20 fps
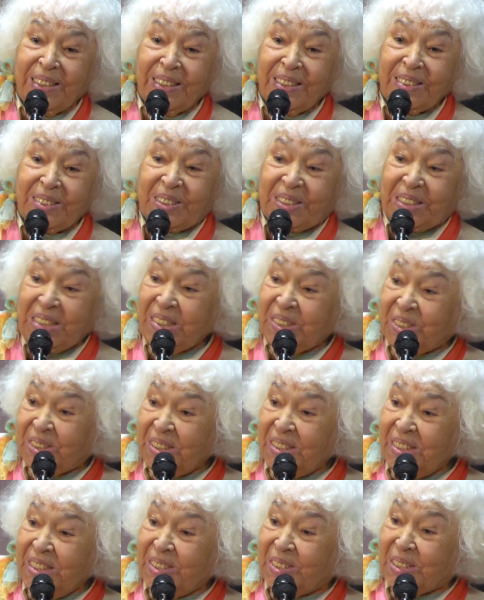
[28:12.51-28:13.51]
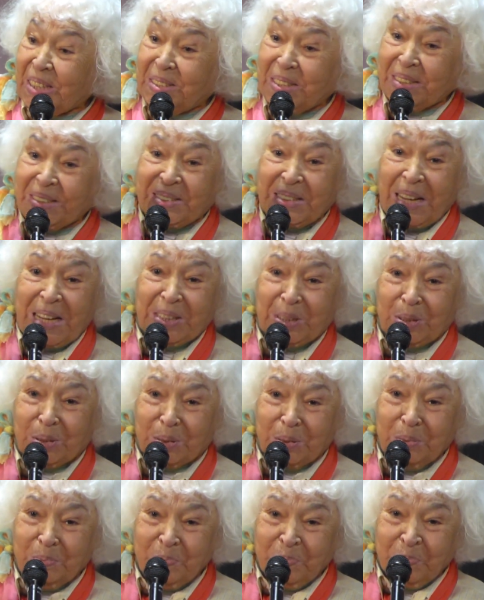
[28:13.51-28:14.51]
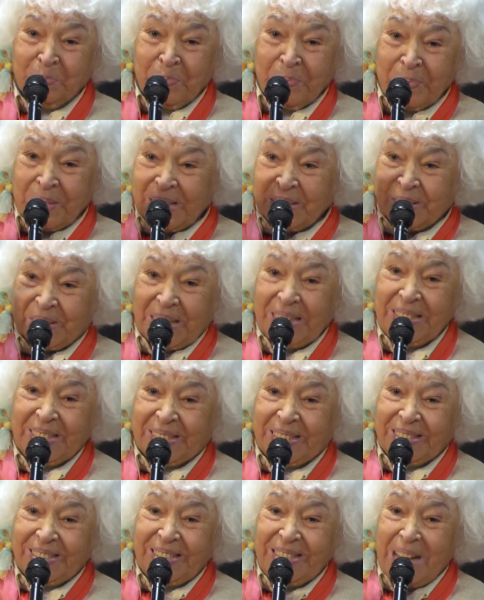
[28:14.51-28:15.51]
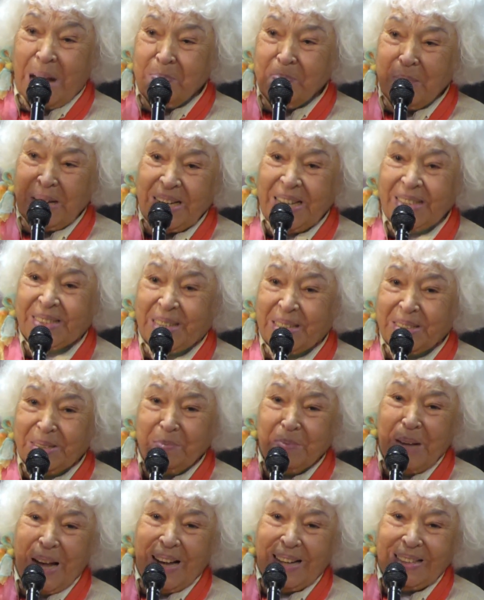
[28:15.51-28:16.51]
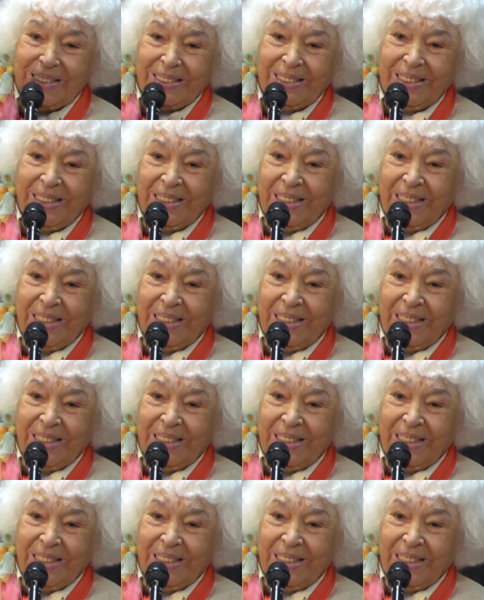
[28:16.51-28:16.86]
Sisi is a dictator. Sisi, a military man.